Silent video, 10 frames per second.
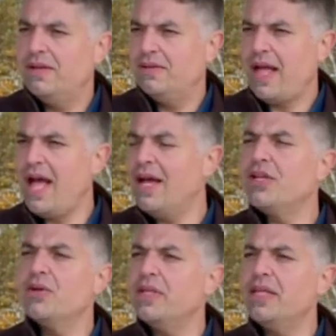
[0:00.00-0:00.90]

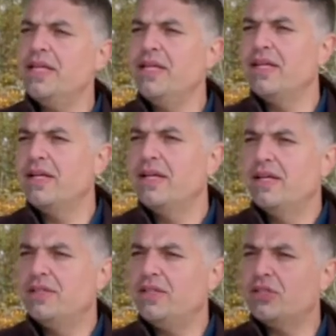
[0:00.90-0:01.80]
accurately
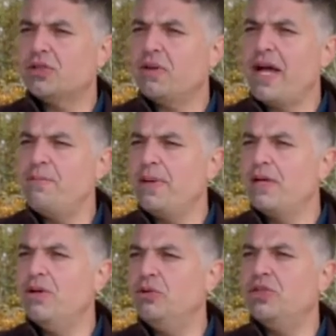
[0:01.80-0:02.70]
describing
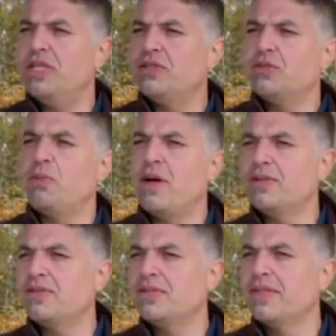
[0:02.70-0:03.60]
who Jesus
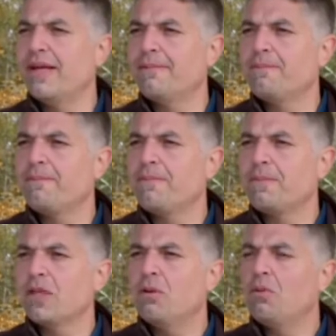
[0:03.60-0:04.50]
was.
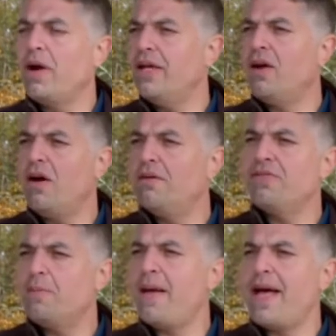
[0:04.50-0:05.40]
Right off
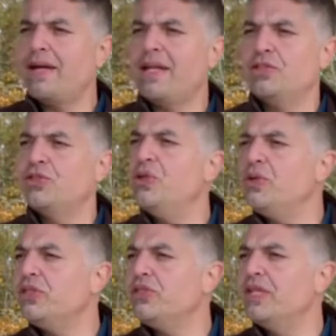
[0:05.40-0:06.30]
the bat, as
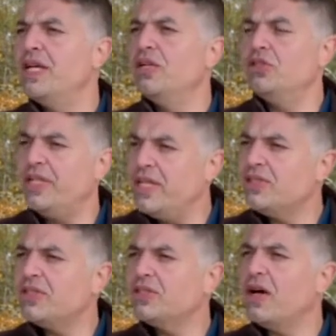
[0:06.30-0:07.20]
soon as
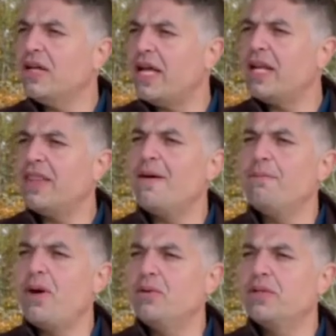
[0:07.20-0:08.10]
Jesus got out of that
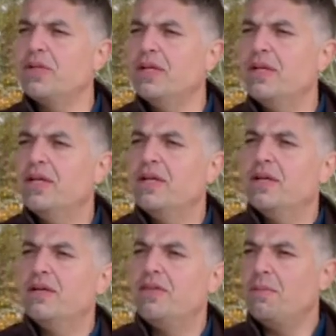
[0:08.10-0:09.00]
boat,
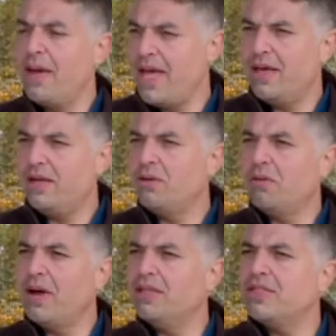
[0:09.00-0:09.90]
the man
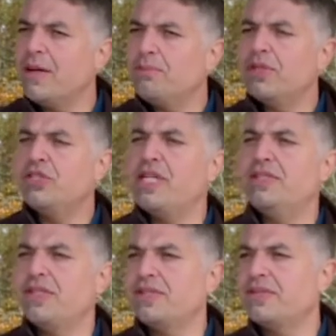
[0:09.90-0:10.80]
runs up to
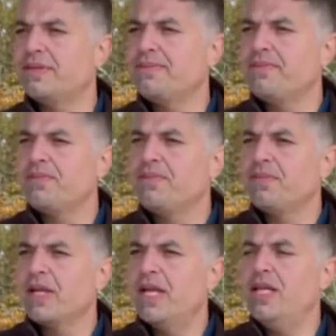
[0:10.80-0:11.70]
Jesus
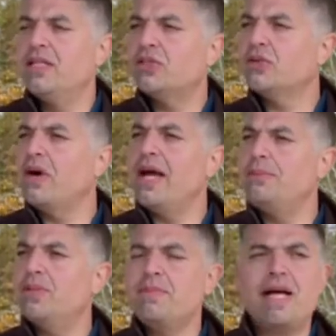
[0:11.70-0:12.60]
and he
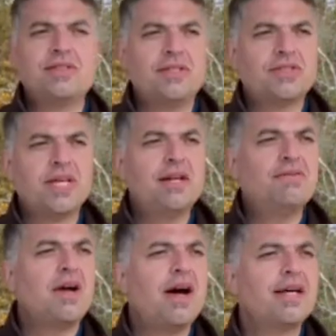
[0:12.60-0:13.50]
describes him as the Son
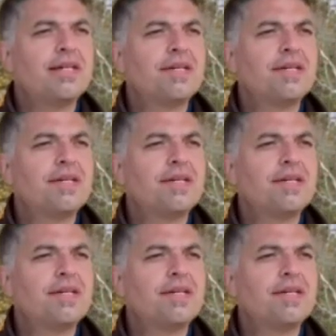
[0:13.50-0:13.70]
of God.